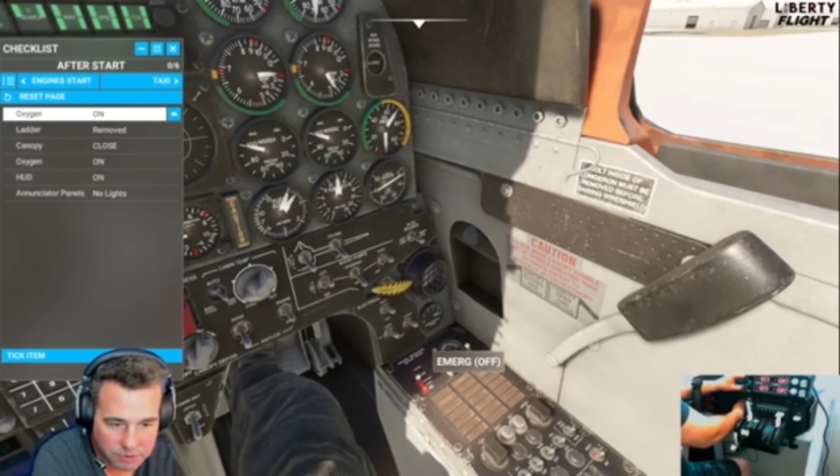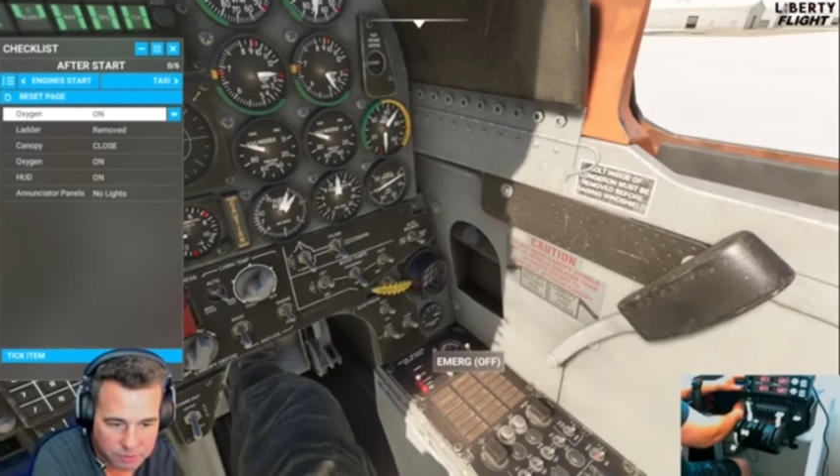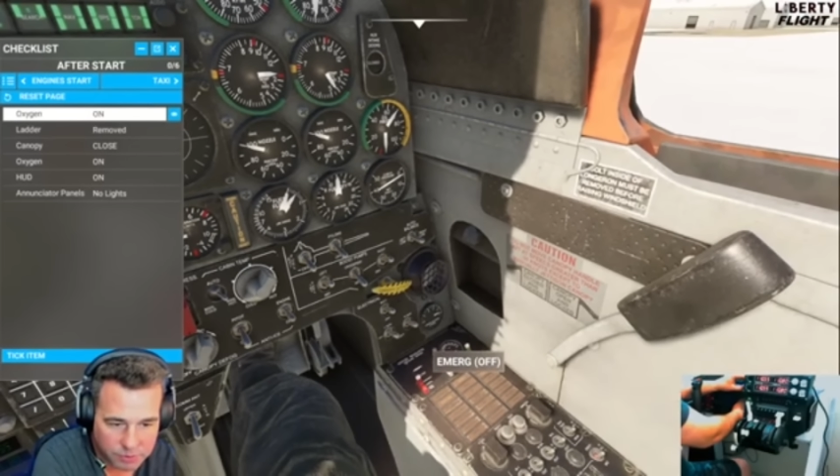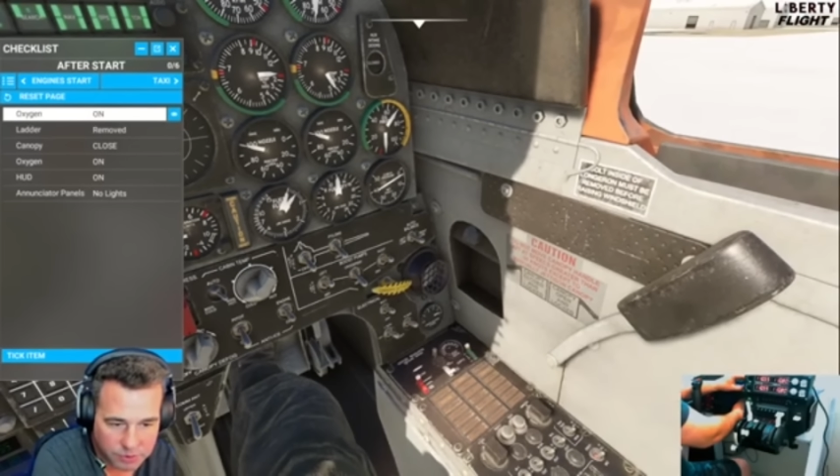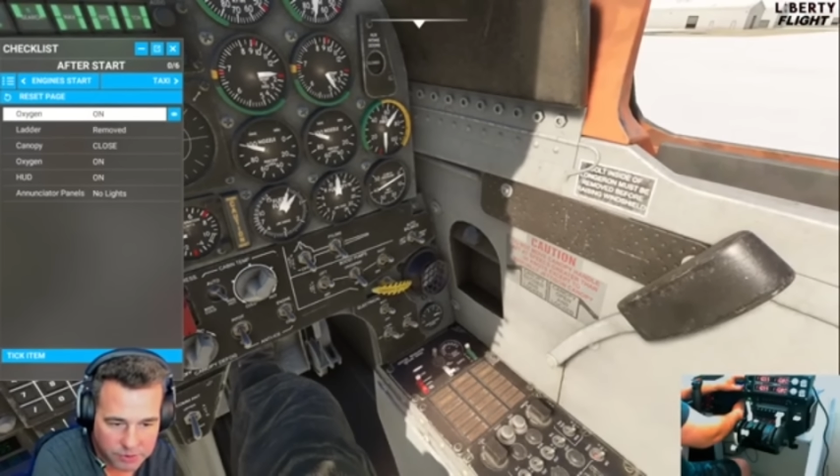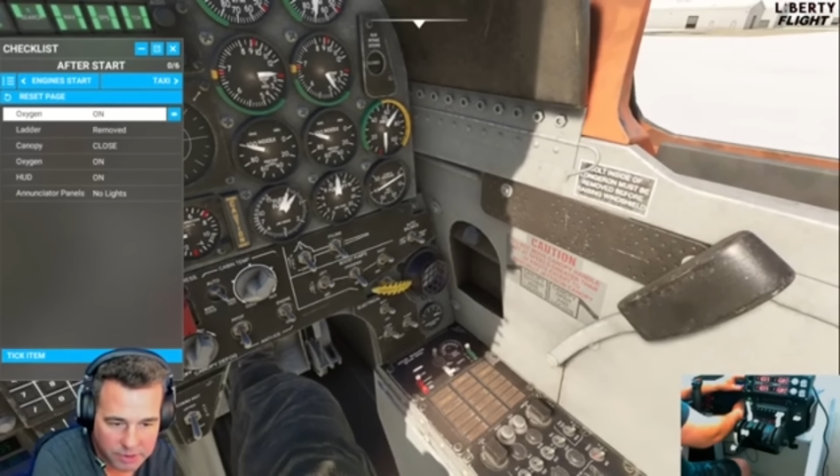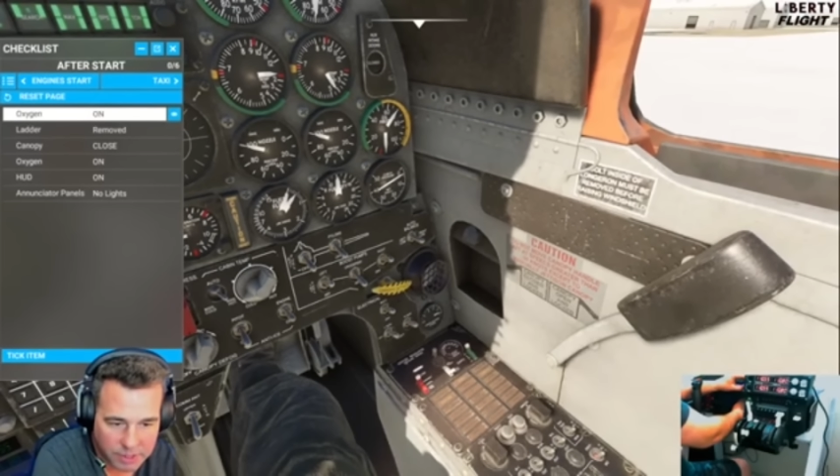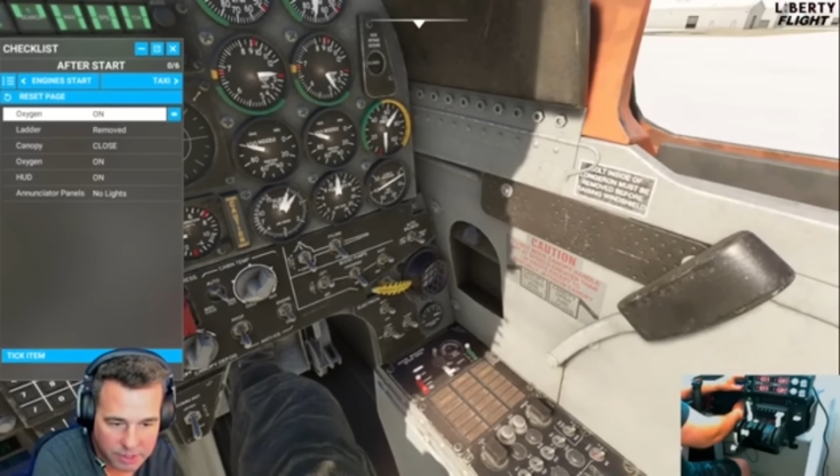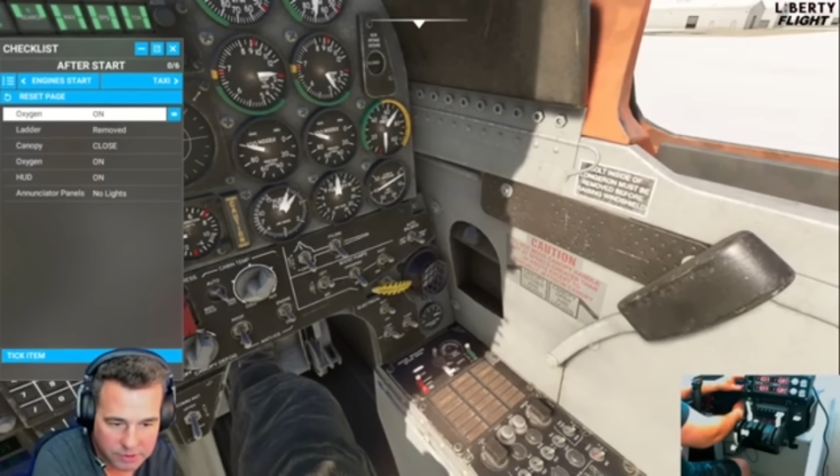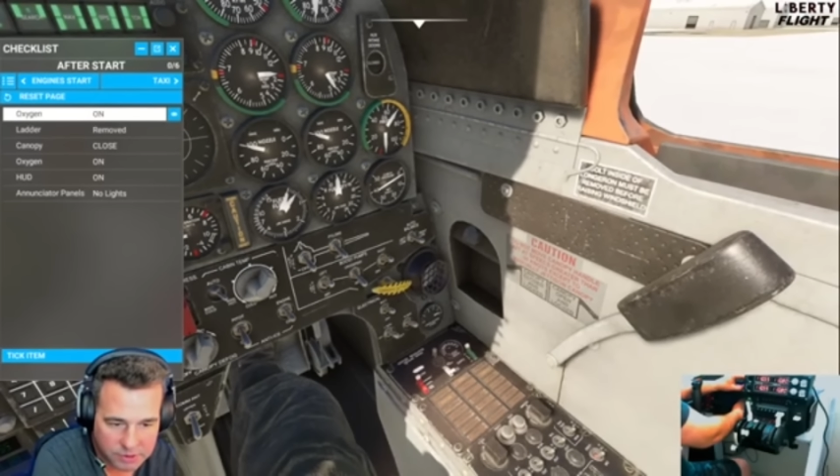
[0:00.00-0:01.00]
Let's put on the
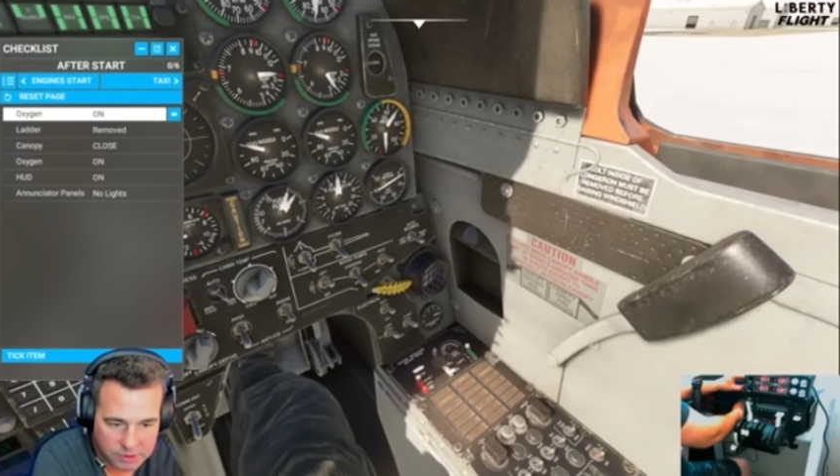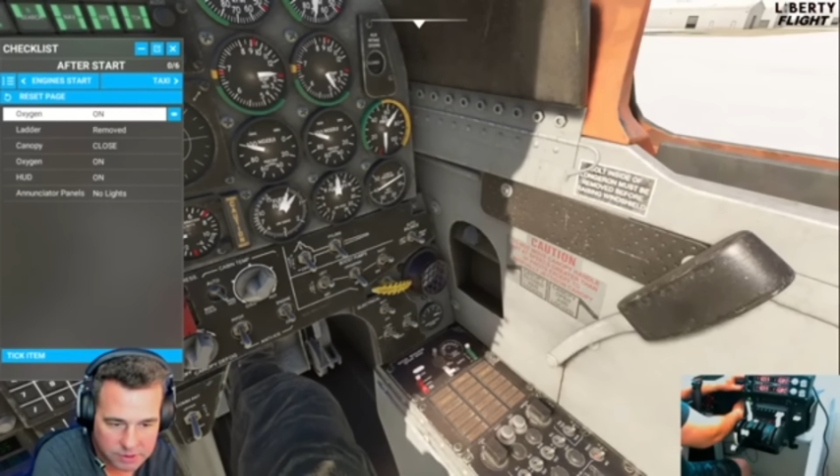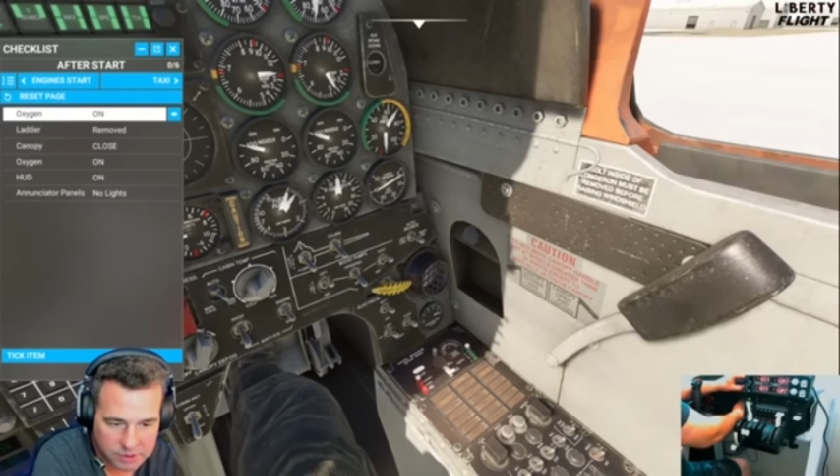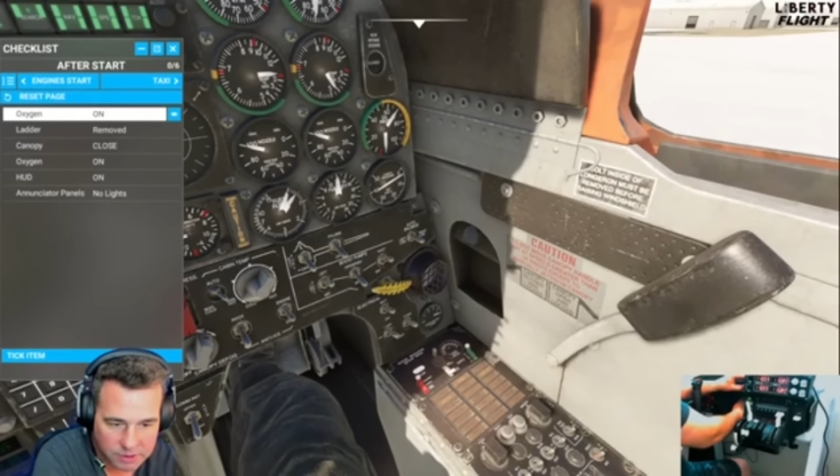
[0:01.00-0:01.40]
oxygen.